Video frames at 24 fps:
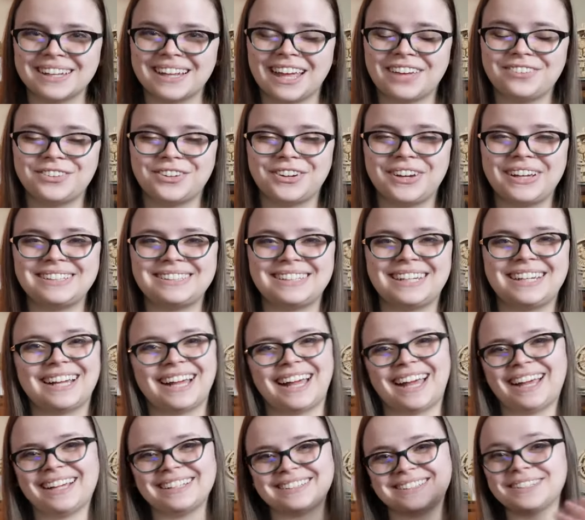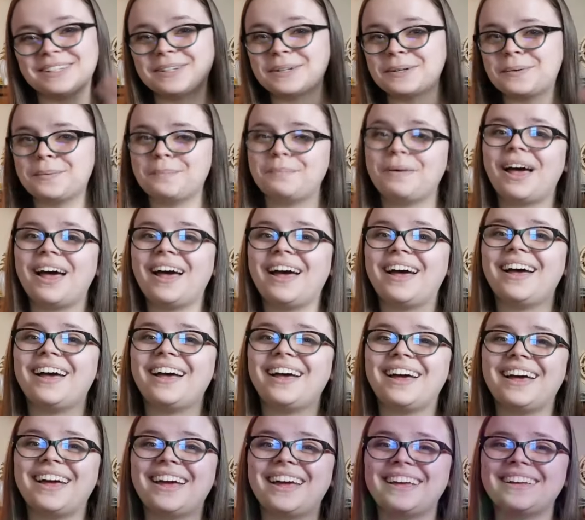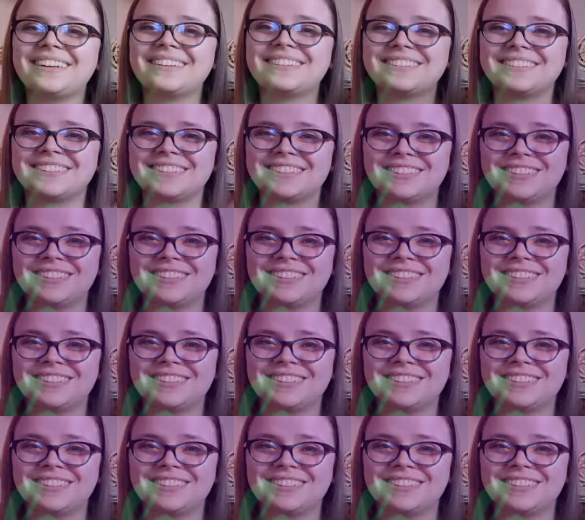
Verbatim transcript: Have a great day, guys. Bye!